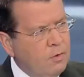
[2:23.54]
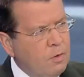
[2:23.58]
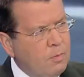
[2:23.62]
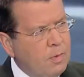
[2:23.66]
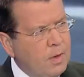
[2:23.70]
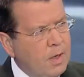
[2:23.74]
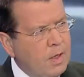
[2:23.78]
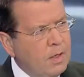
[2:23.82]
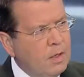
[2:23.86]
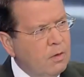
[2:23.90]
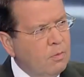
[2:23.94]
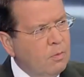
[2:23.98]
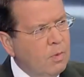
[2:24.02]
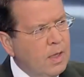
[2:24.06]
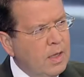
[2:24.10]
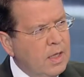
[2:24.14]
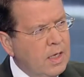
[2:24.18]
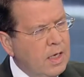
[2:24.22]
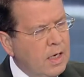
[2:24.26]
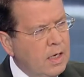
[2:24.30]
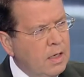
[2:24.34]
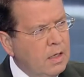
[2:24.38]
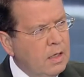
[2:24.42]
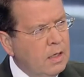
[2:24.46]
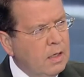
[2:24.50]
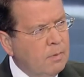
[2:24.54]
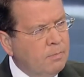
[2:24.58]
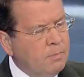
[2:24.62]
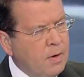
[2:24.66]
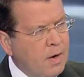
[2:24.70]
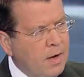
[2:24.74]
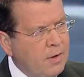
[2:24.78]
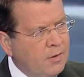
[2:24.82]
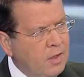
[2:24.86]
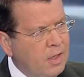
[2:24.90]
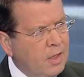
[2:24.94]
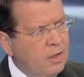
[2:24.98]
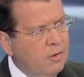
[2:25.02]
of of opinion within a
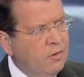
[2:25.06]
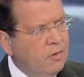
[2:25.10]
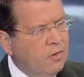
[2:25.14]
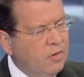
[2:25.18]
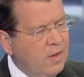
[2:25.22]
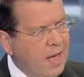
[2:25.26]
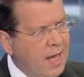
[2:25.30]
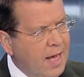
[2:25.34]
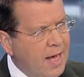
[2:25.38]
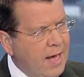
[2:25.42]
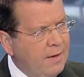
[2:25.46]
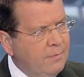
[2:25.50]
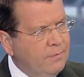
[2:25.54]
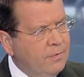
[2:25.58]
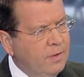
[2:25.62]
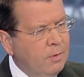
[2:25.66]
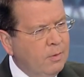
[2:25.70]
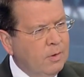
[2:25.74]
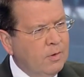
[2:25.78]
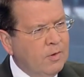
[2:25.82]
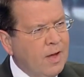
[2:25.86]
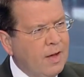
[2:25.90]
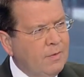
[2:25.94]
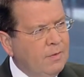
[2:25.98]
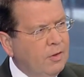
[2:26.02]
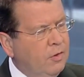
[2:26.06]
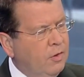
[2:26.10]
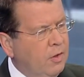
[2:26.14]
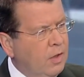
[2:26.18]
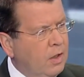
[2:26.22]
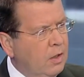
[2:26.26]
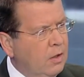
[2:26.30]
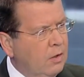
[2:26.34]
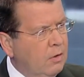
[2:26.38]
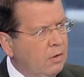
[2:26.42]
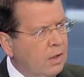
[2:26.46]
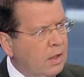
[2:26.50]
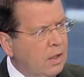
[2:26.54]
president's staff. He was obviously
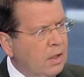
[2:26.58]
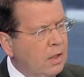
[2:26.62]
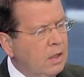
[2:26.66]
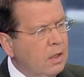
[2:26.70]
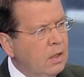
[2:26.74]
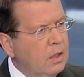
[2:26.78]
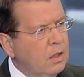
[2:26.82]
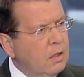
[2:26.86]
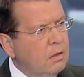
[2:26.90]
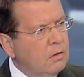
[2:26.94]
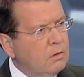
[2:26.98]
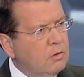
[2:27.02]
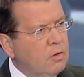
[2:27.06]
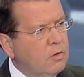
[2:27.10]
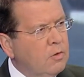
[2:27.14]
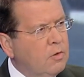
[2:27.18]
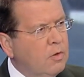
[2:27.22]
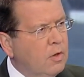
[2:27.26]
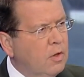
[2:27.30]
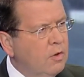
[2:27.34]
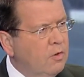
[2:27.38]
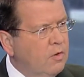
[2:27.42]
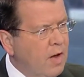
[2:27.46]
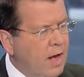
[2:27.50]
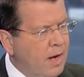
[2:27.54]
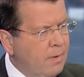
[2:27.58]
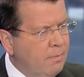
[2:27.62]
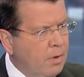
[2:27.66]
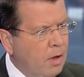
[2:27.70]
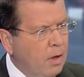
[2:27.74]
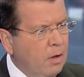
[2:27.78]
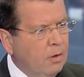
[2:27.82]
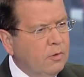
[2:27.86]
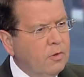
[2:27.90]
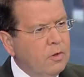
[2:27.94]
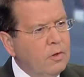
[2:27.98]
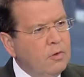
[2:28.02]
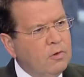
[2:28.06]
alluding to the John
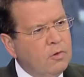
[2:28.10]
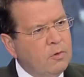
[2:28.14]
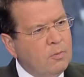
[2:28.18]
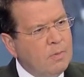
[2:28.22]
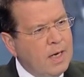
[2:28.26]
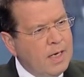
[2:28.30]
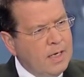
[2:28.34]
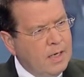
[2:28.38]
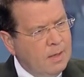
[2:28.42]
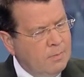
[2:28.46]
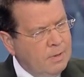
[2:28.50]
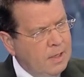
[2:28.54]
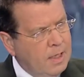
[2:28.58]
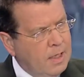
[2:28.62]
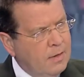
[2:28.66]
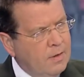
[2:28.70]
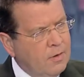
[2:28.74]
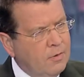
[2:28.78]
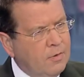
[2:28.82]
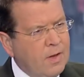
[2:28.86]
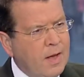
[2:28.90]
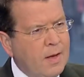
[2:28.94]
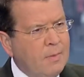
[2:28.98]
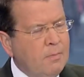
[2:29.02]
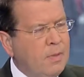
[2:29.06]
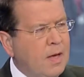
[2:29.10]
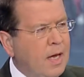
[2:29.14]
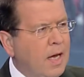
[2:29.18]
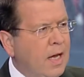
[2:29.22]
Boltons, who might not be on the same